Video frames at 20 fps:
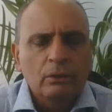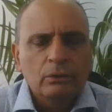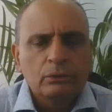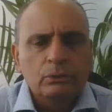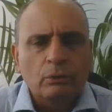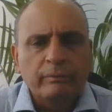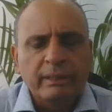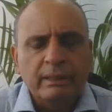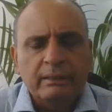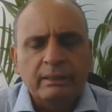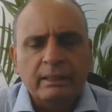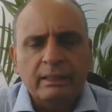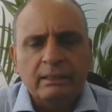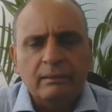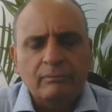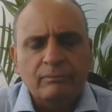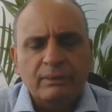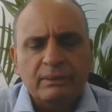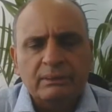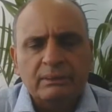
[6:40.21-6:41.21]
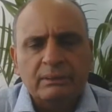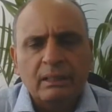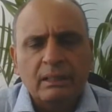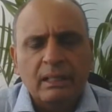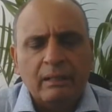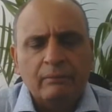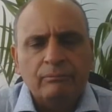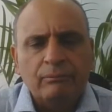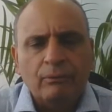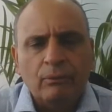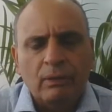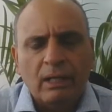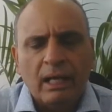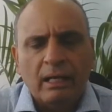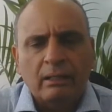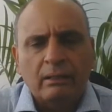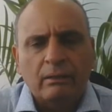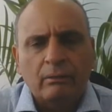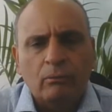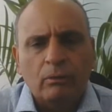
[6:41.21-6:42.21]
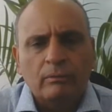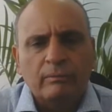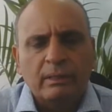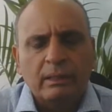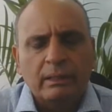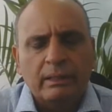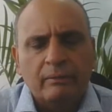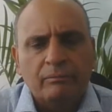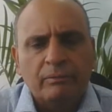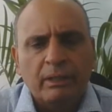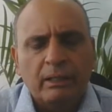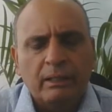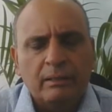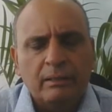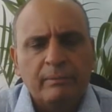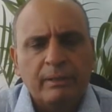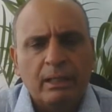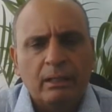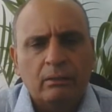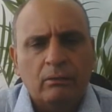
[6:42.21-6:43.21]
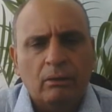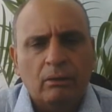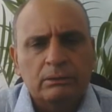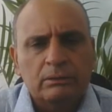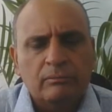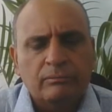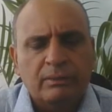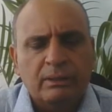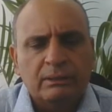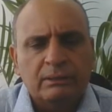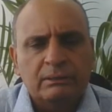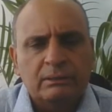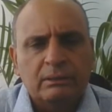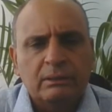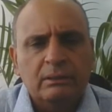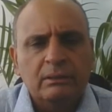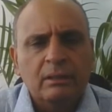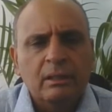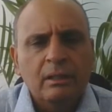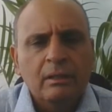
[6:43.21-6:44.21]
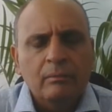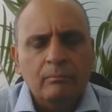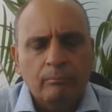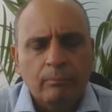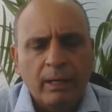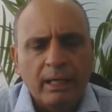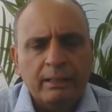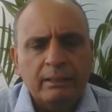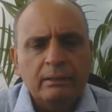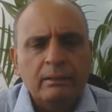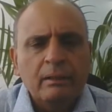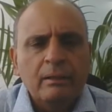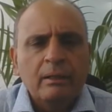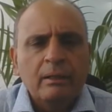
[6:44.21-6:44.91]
So we think the fiscal at 4 lakh crore will definitely be a cause of concern. But